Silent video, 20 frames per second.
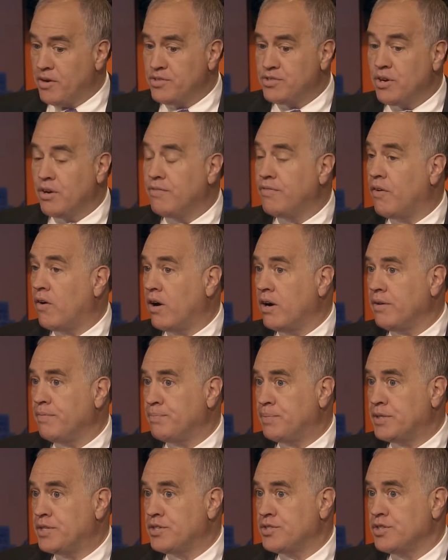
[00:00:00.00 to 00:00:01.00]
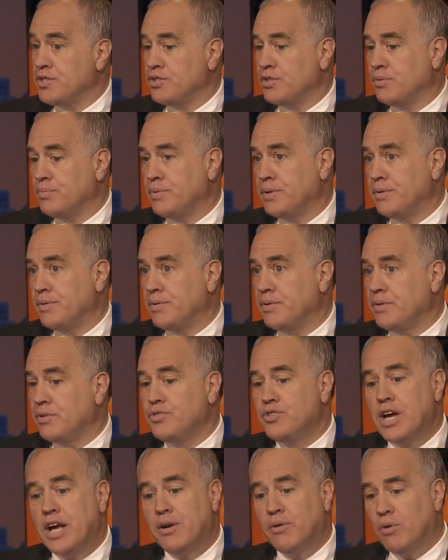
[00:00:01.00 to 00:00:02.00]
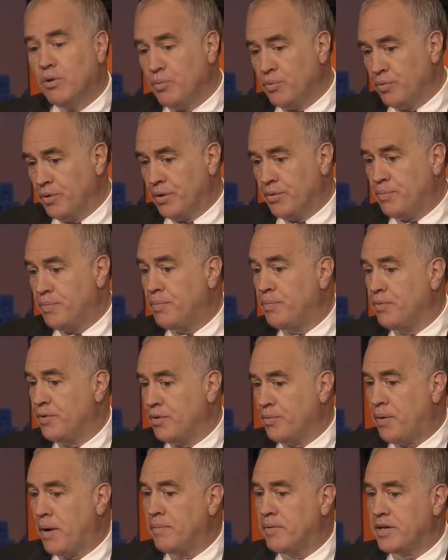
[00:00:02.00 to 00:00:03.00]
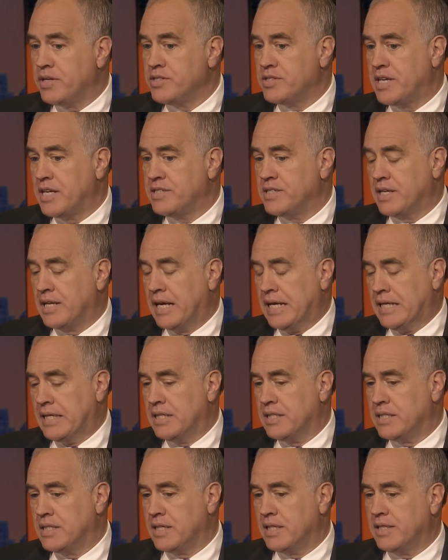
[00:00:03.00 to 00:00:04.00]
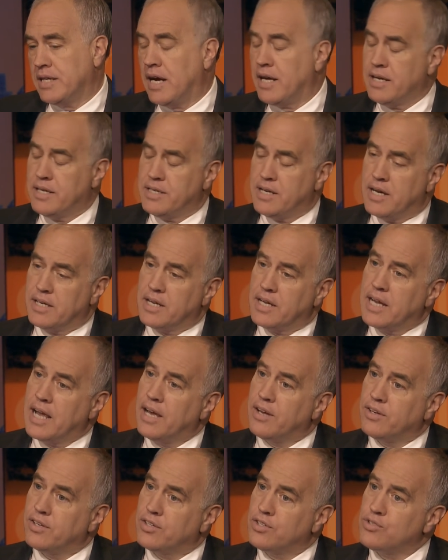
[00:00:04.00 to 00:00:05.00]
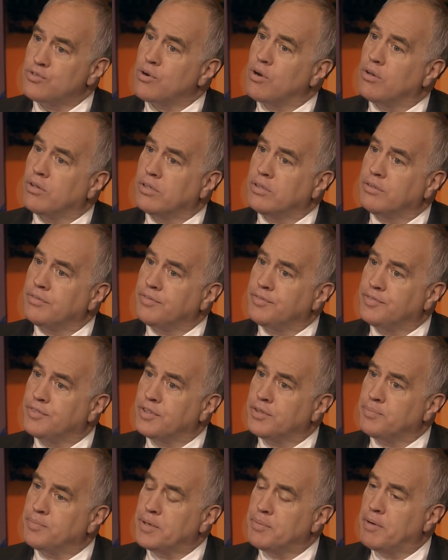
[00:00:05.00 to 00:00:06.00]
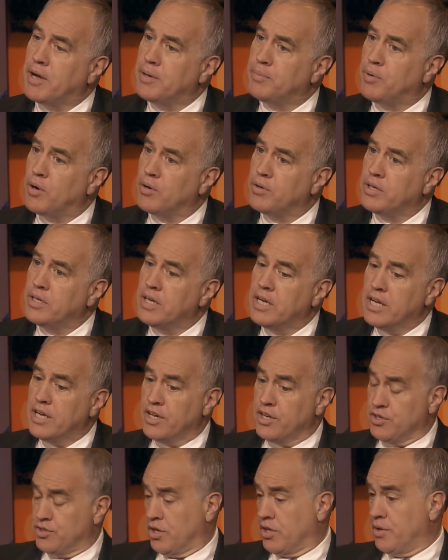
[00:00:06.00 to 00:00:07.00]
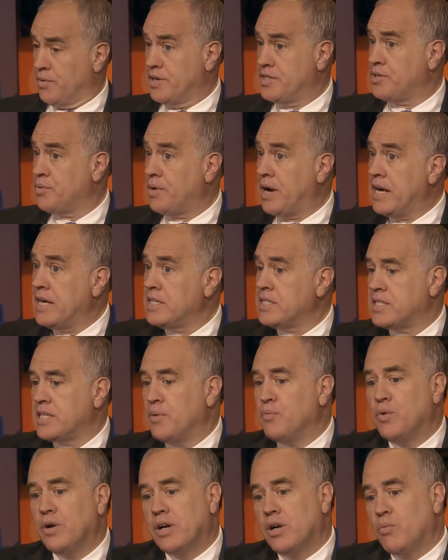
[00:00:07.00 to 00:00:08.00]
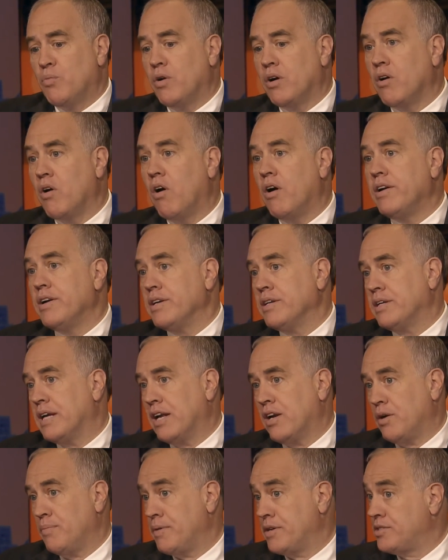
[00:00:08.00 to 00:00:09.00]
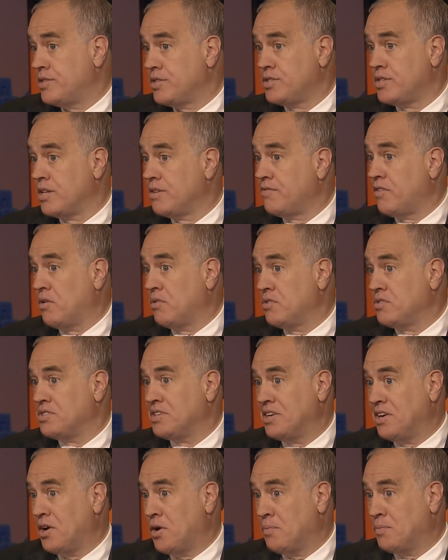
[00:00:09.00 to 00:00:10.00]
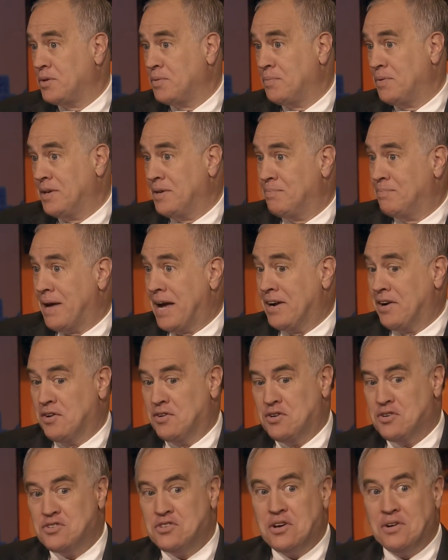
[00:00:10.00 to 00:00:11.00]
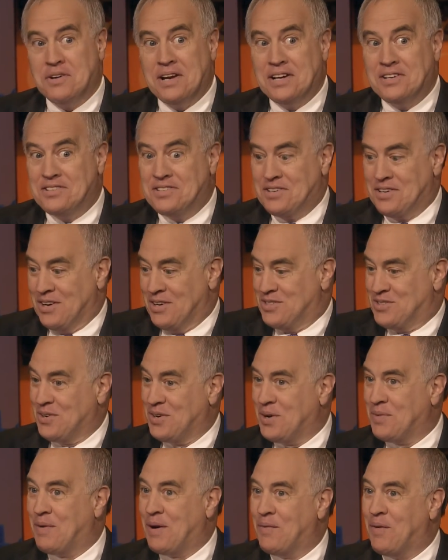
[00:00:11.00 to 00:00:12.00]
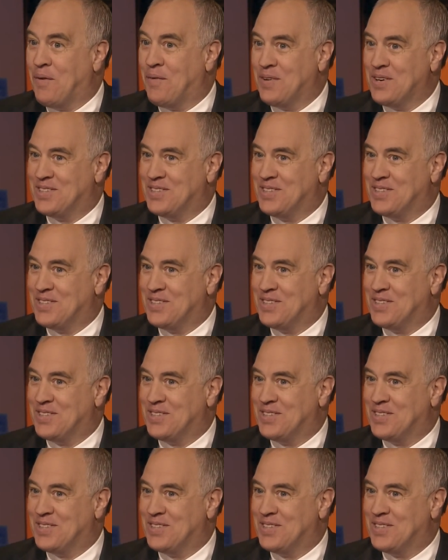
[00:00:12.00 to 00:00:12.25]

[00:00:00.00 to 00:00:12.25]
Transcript: so far. Petitions. General? General. uh, Republicans designated uh, the Onondaga County Controller to be my opponent. So there is a race, and we're going to work hard and get our message to the voters. And I hope to be back on your show next year to talk about what we're